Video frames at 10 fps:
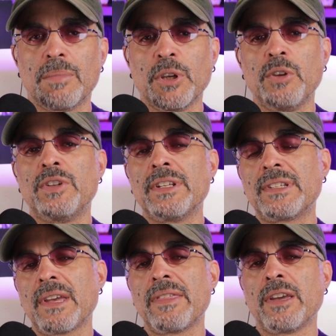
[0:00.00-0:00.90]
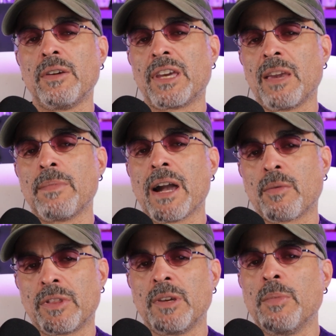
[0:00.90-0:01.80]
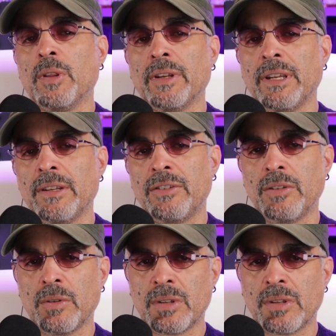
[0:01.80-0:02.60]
But you did say that you came back with the ability to